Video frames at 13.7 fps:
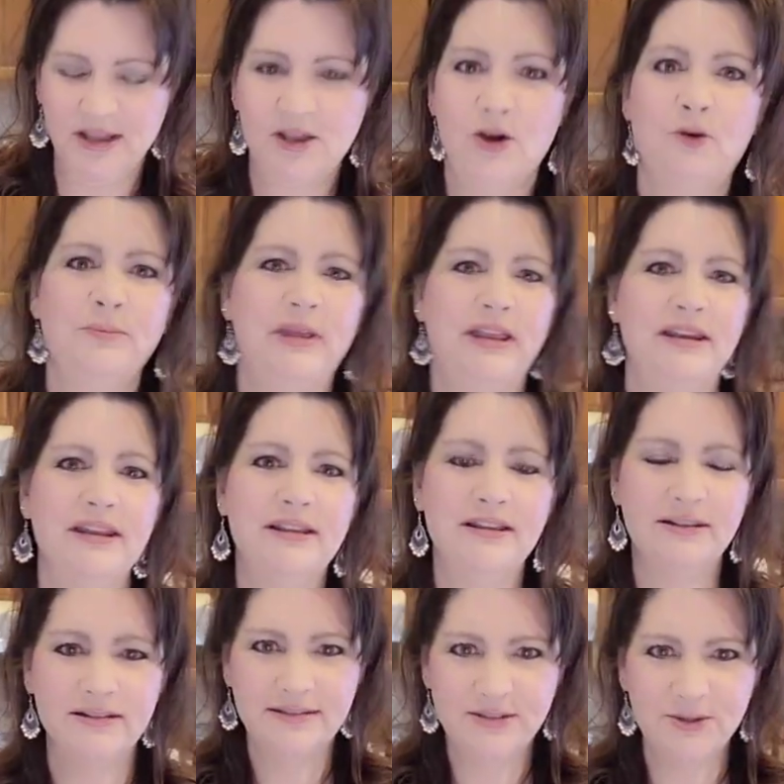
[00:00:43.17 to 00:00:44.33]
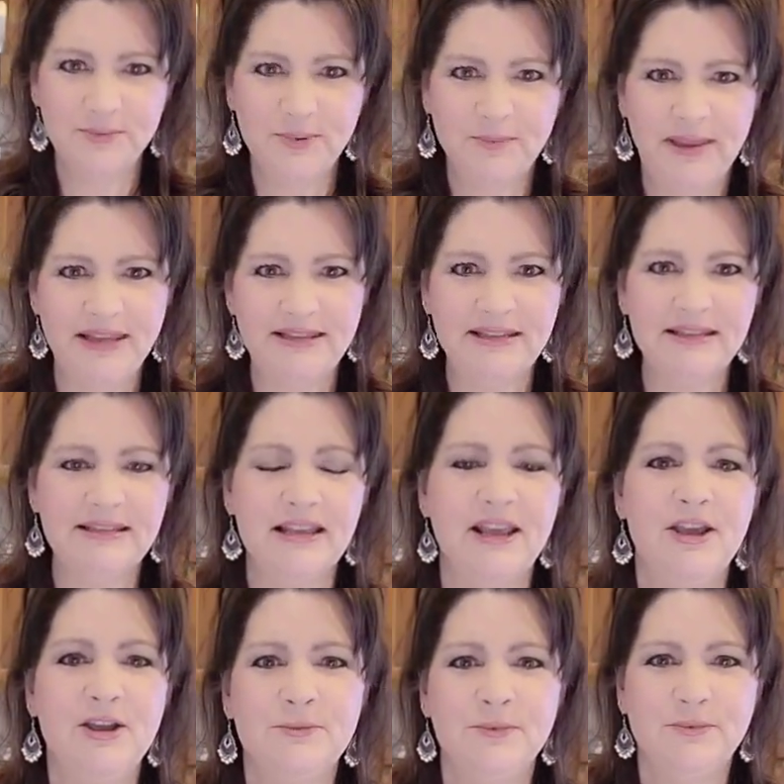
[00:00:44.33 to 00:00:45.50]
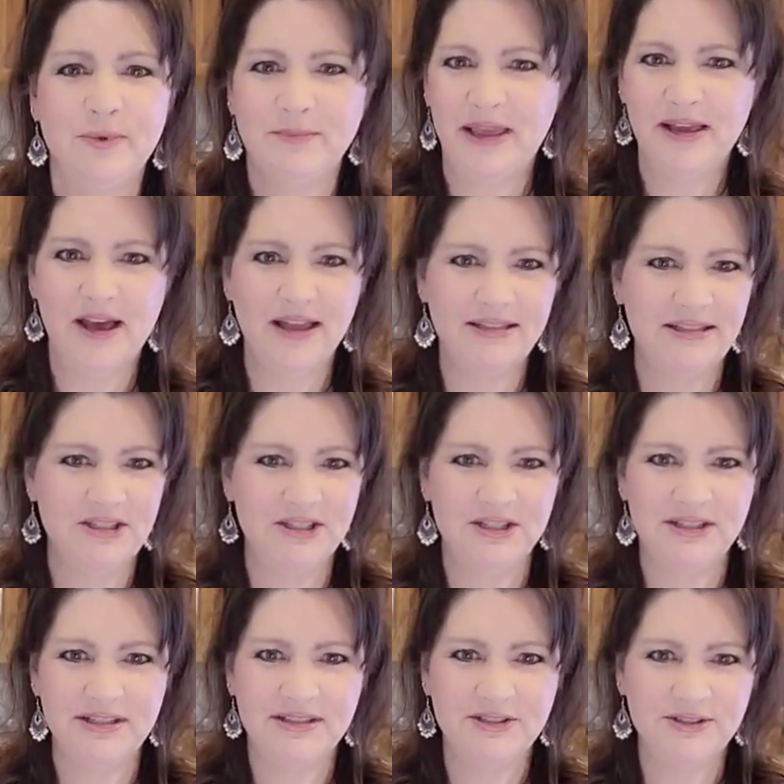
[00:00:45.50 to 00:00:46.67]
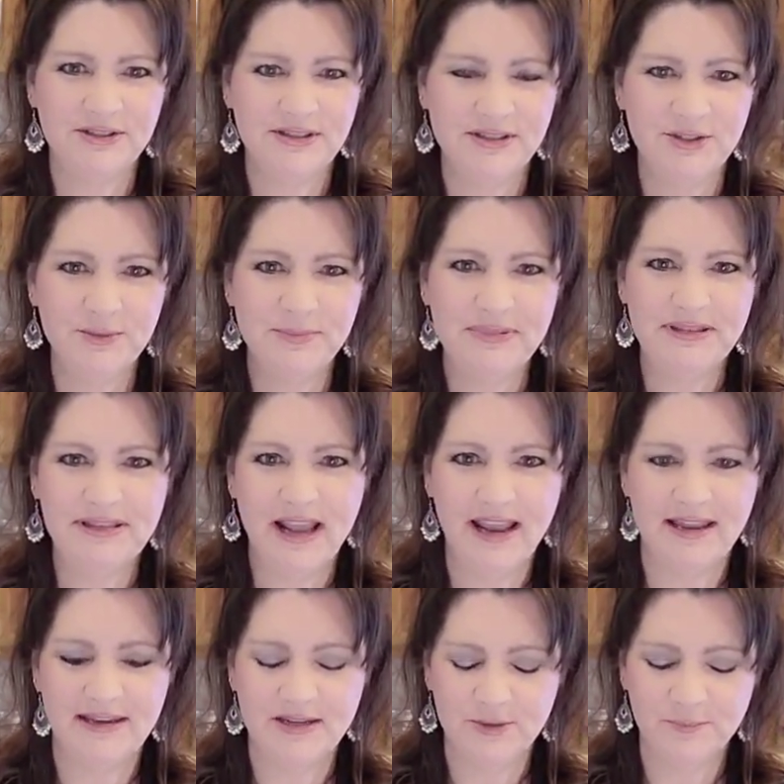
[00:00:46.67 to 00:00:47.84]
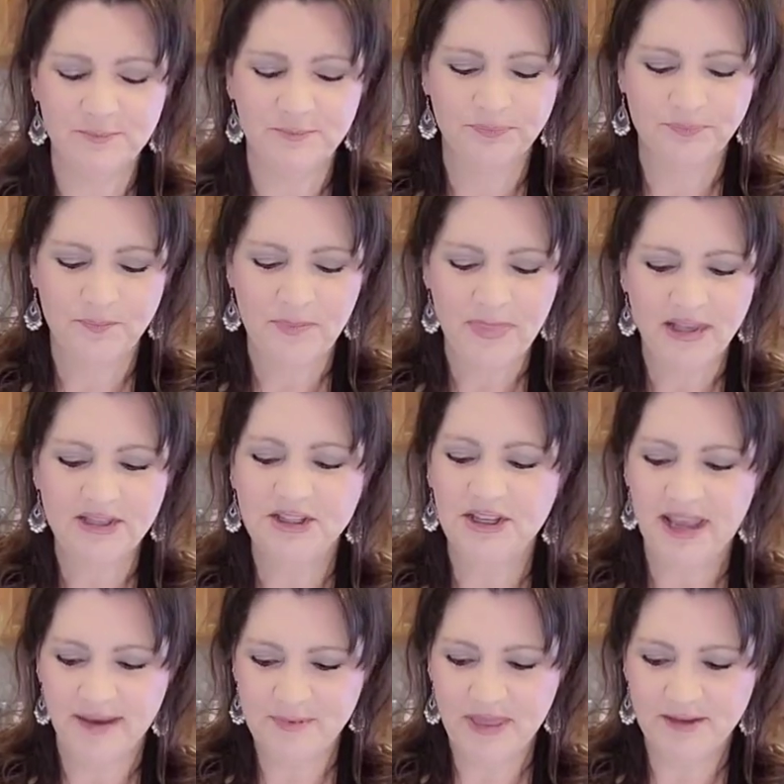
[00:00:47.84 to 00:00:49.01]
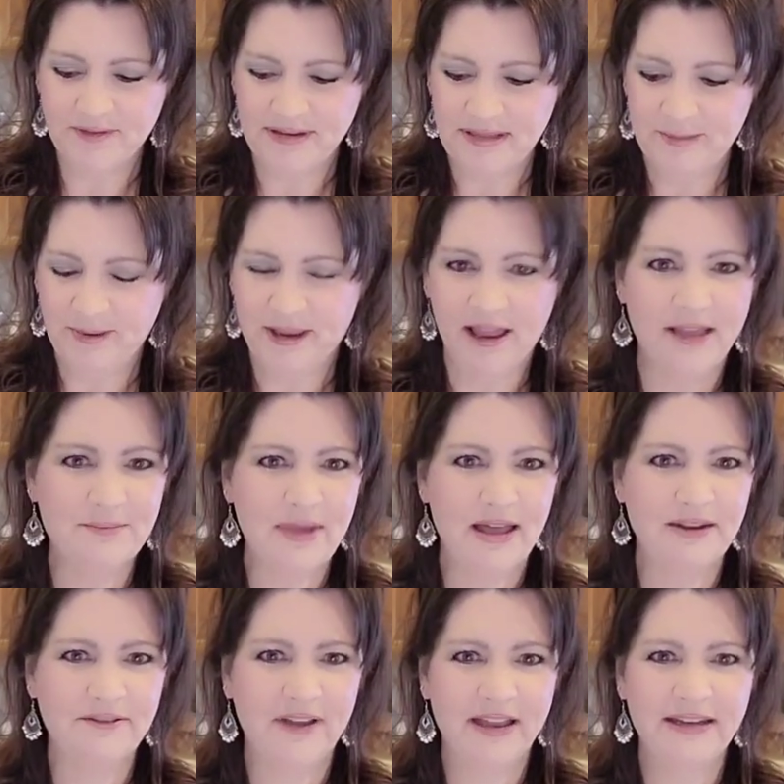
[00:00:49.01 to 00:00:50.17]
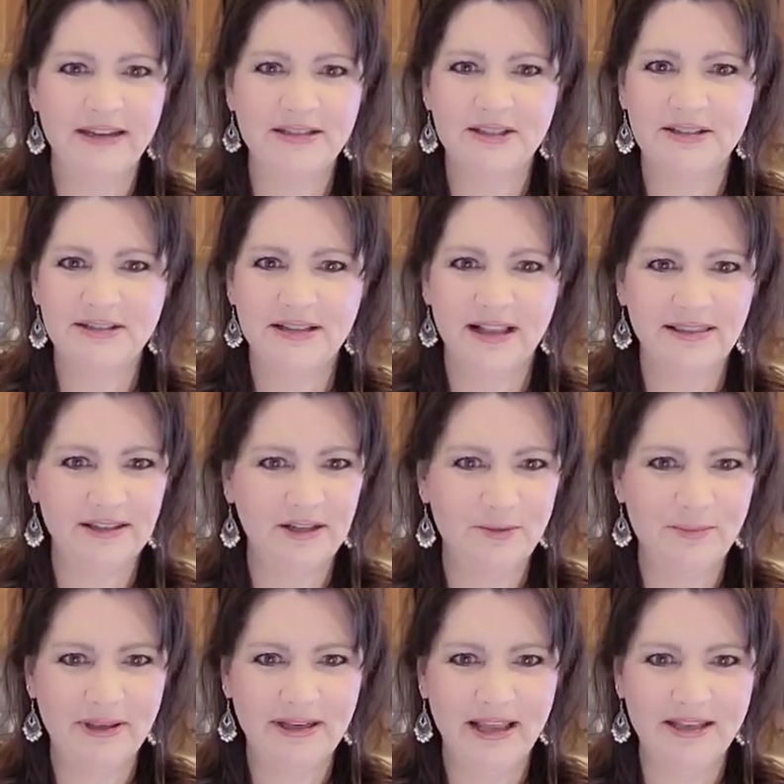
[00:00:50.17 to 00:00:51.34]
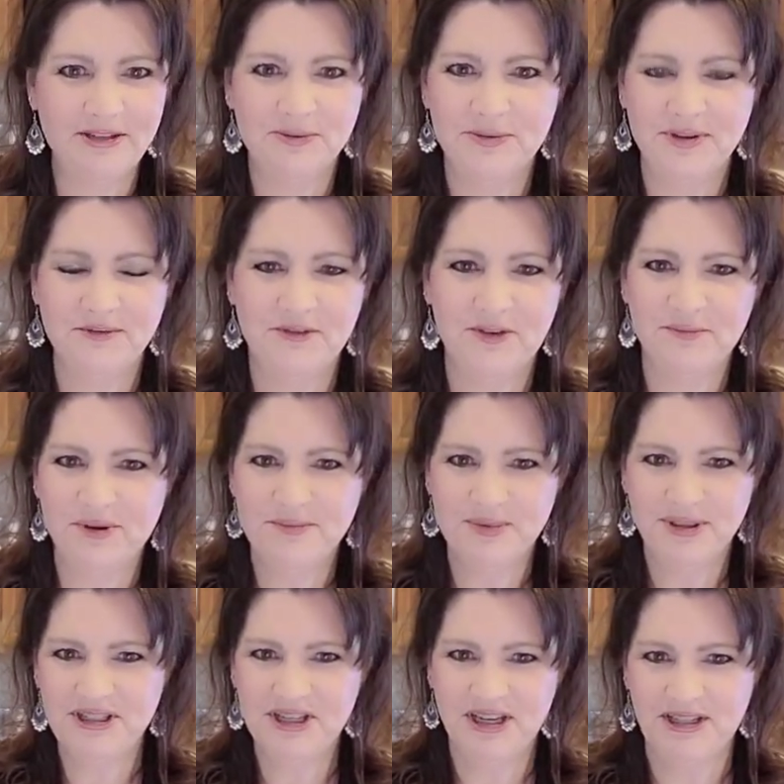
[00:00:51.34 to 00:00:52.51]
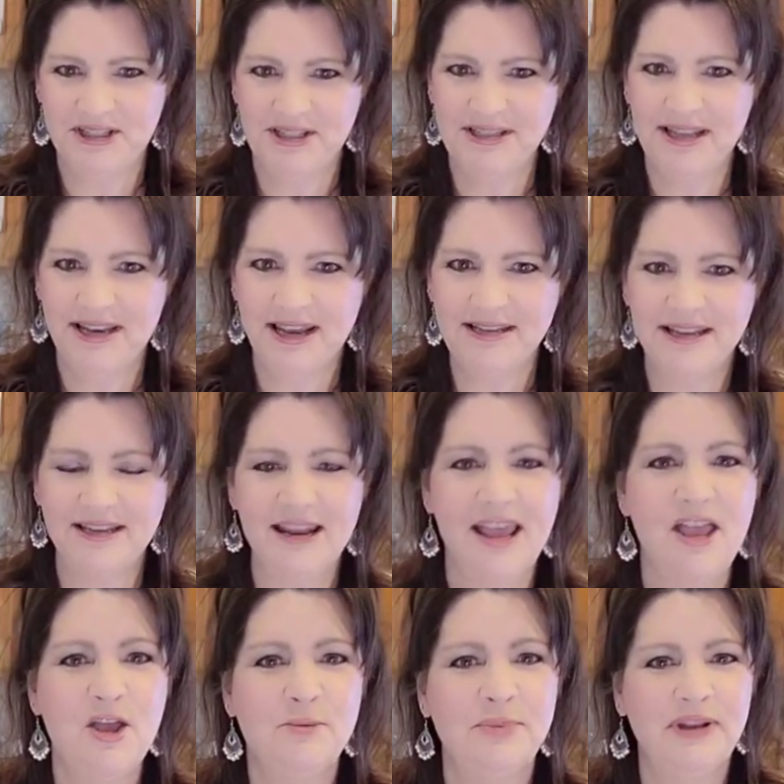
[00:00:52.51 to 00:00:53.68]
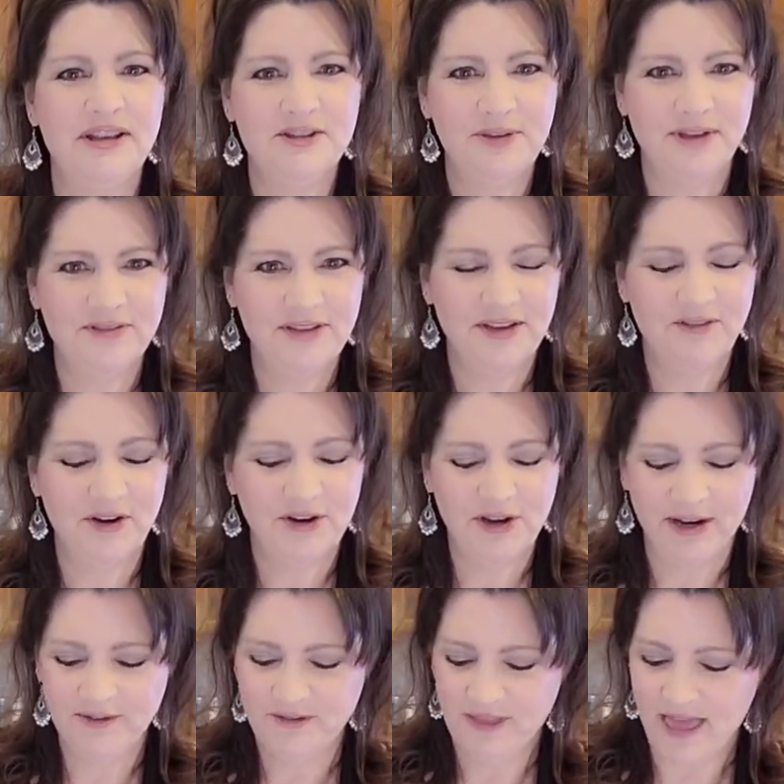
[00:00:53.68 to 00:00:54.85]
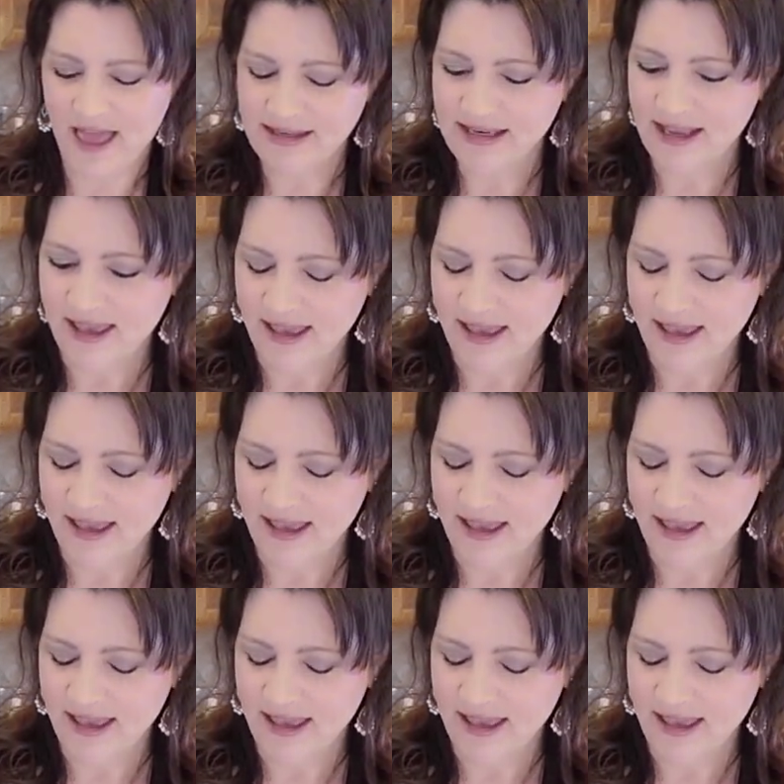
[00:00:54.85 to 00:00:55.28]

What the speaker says: homemade soup bases when we make hot dishes or soups, and she gave me that recipe. I modified it just a little bit. I don't even remember the changes that I did, but I do have to give her credit for that.